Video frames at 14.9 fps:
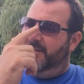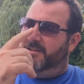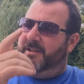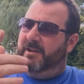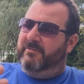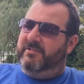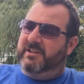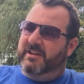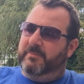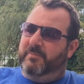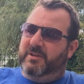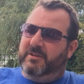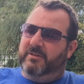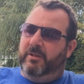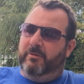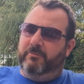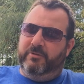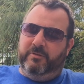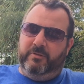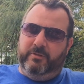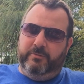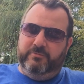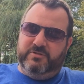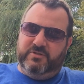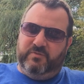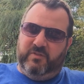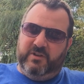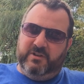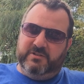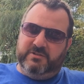Now, he had a big load of loose
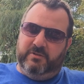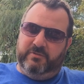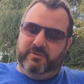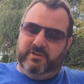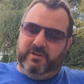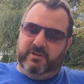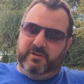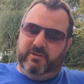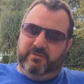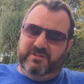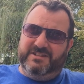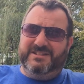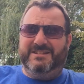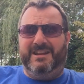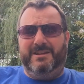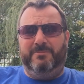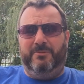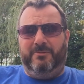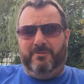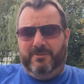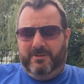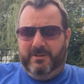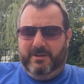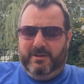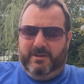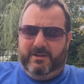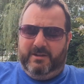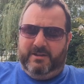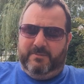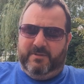figures on his table,
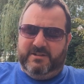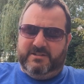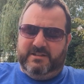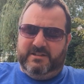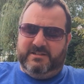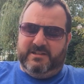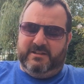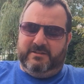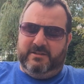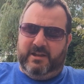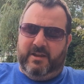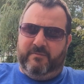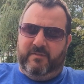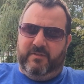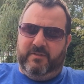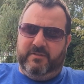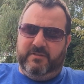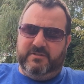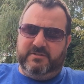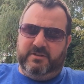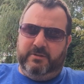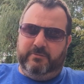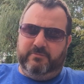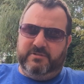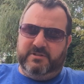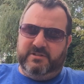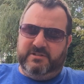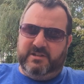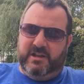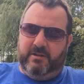and he basically said that everything that's
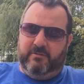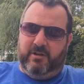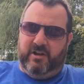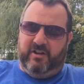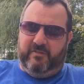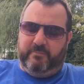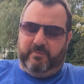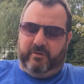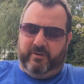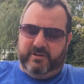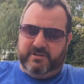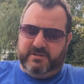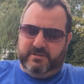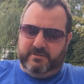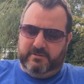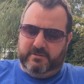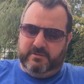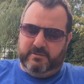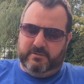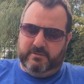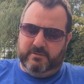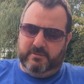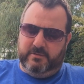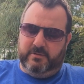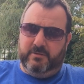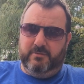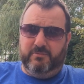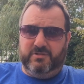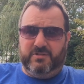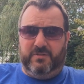loose is now half price,
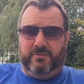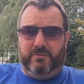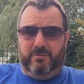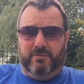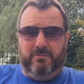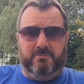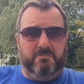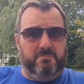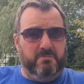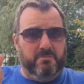which I thought,